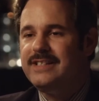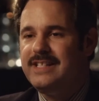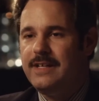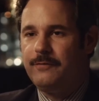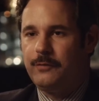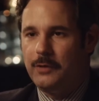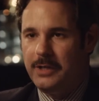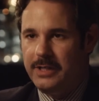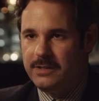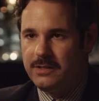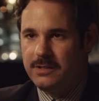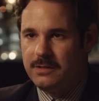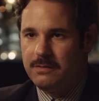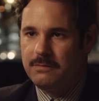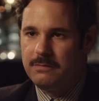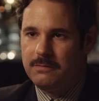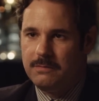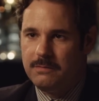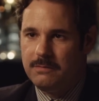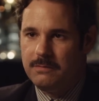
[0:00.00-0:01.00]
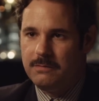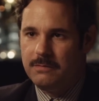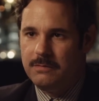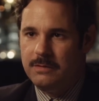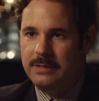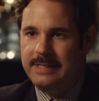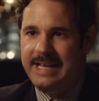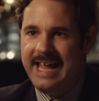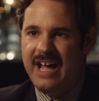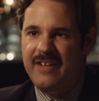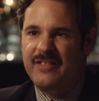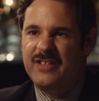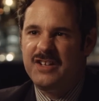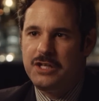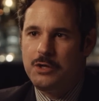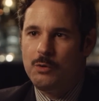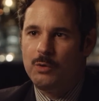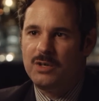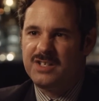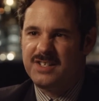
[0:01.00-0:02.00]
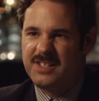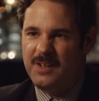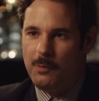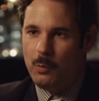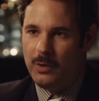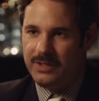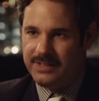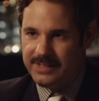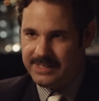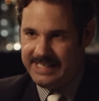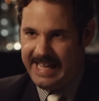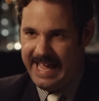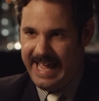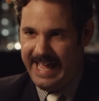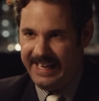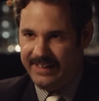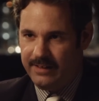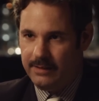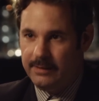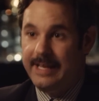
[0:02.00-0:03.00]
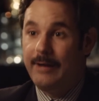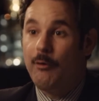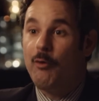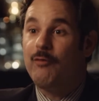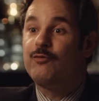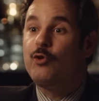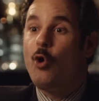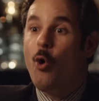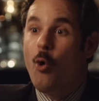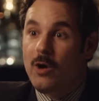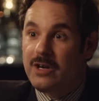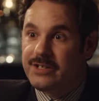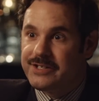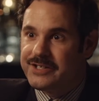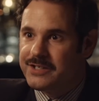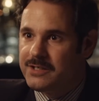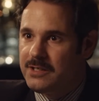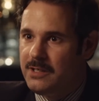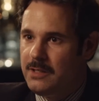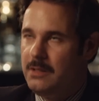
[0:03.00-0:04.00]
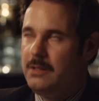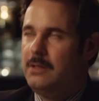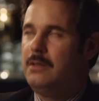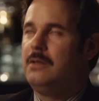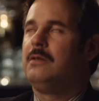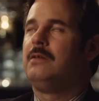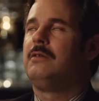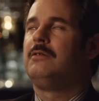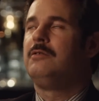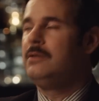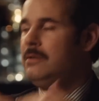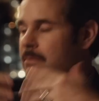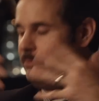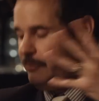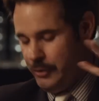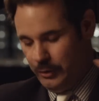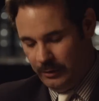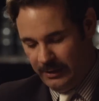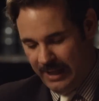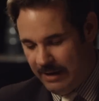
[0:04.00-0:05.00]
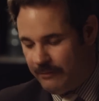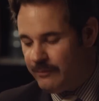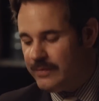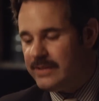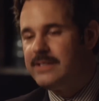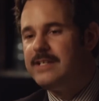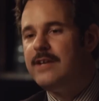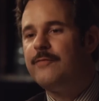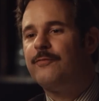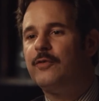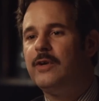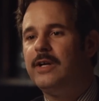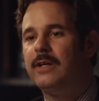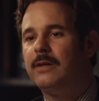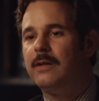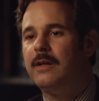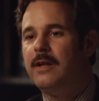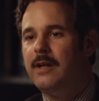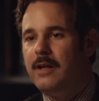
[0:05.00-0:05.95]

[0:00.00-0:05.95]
different now that you are someone's dad? Now, of course, your life is different,